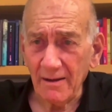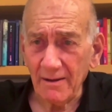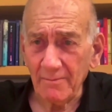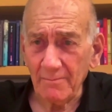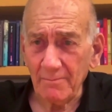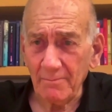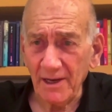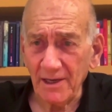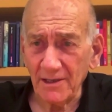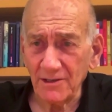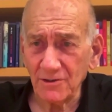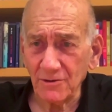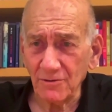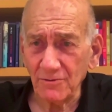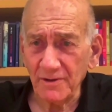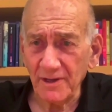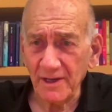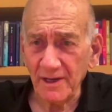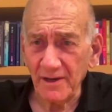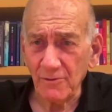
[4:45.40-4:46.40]
based on
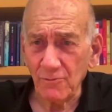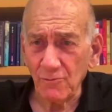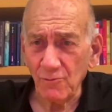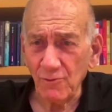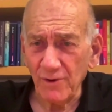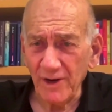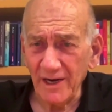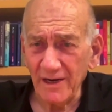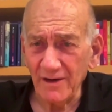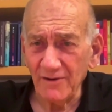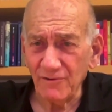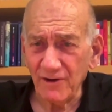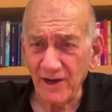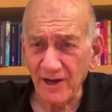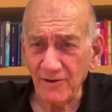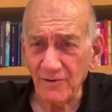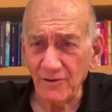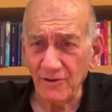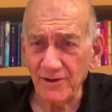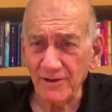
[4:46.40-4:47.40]
the real,
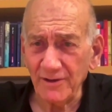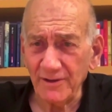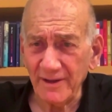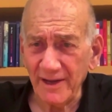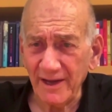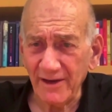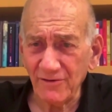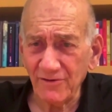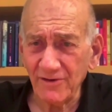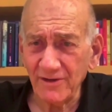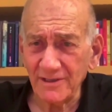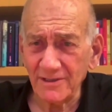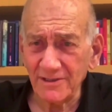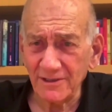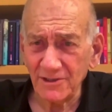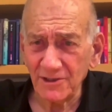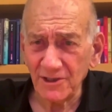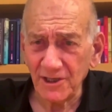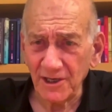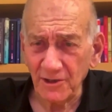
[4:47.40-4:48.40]
genuine national
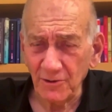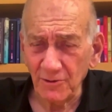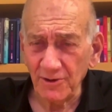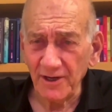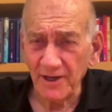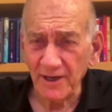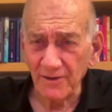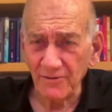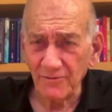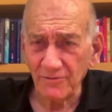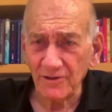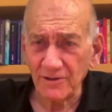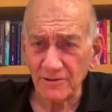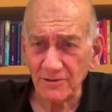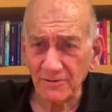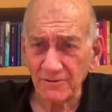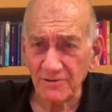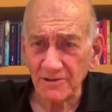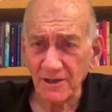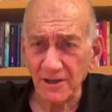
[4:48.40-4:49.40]
security interest
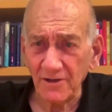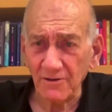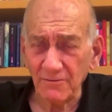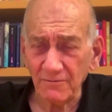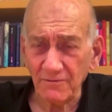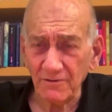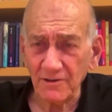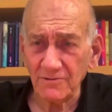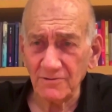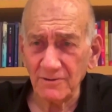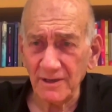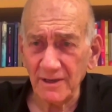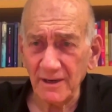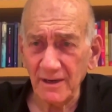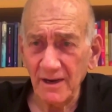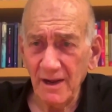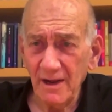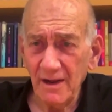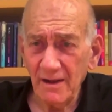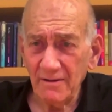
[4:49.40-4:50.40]
of the State of Israel,
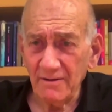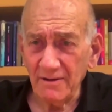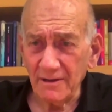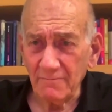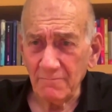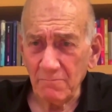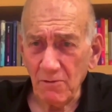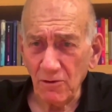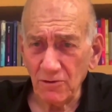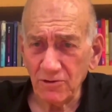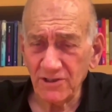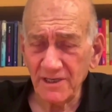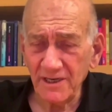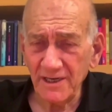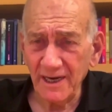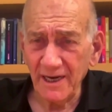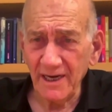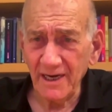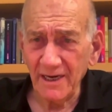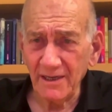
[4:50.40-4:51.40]
that
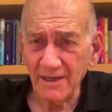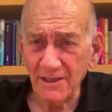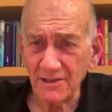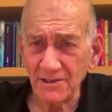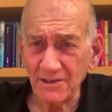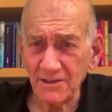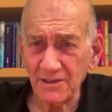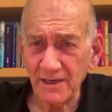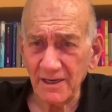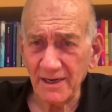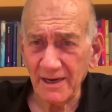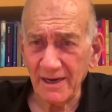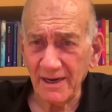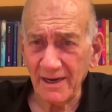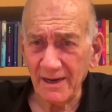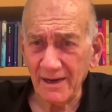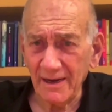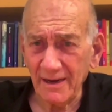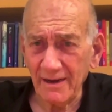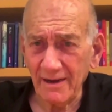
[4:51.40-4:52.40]
mostly it is
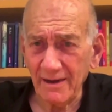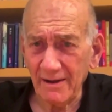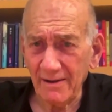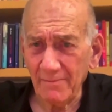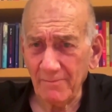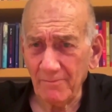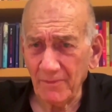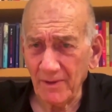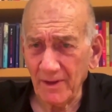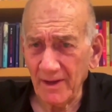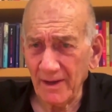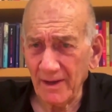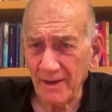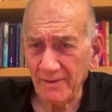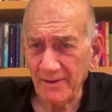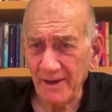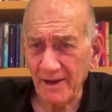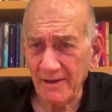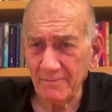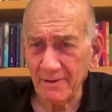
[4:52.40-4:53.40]

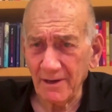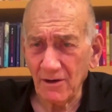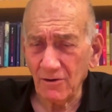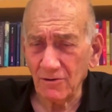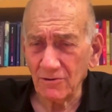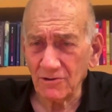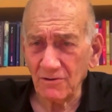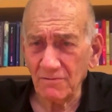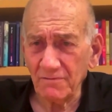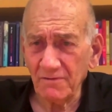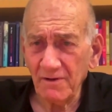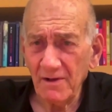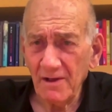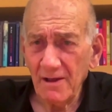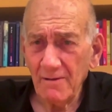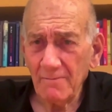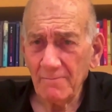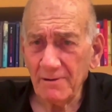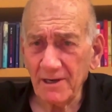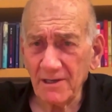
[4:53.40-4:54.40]
done because of
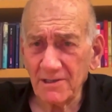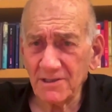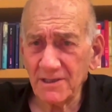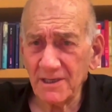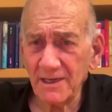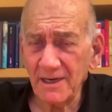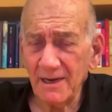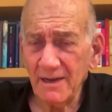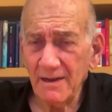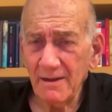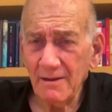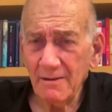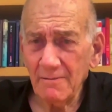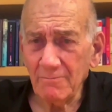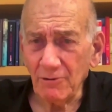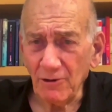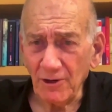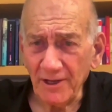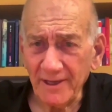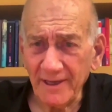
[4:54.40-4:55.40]
personal
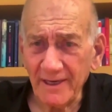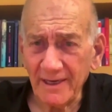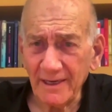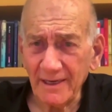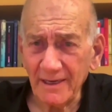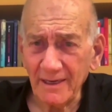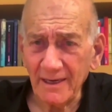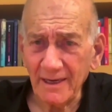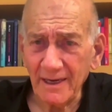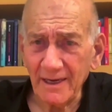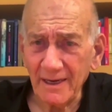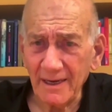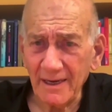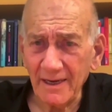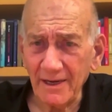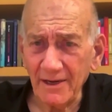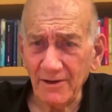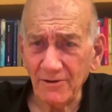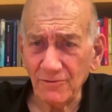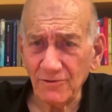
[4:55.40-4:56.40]
political
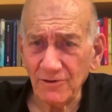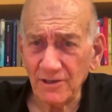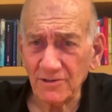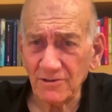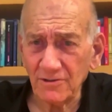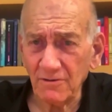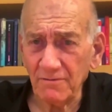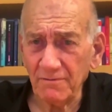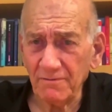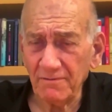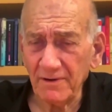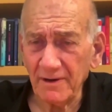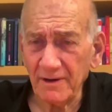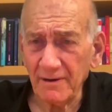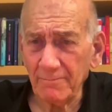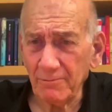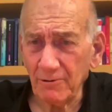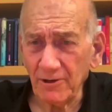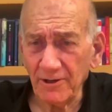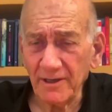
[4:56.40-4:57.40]
interest, of
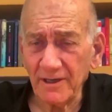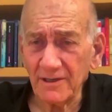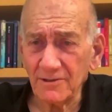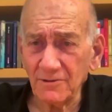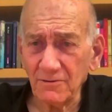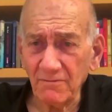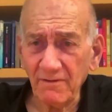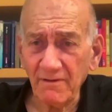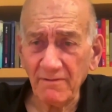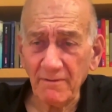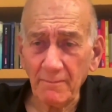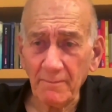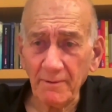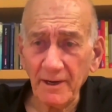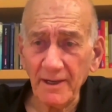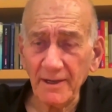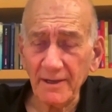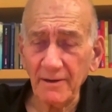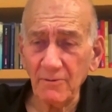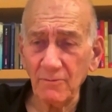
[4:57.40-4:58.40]
political
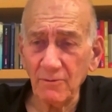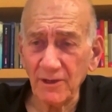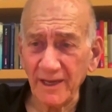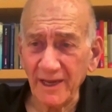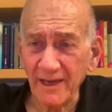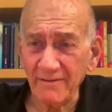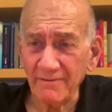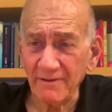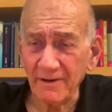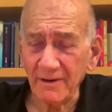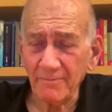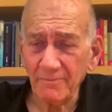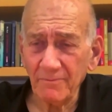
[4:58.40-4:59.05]
survivability, whatever.